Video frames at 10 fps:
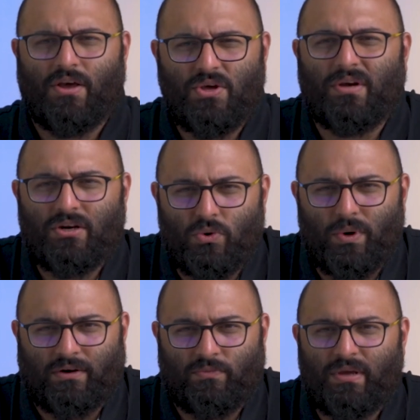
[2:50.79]
You can do
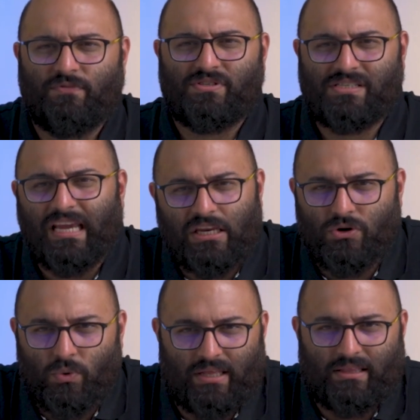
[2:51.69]
it. We've seen you
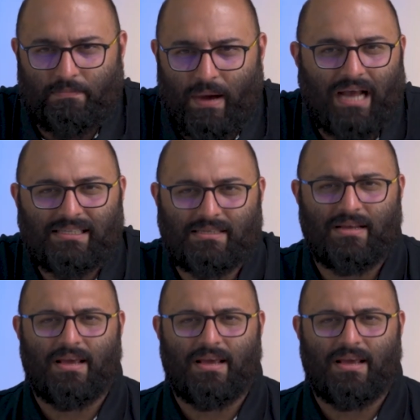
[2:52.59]
do it in the past,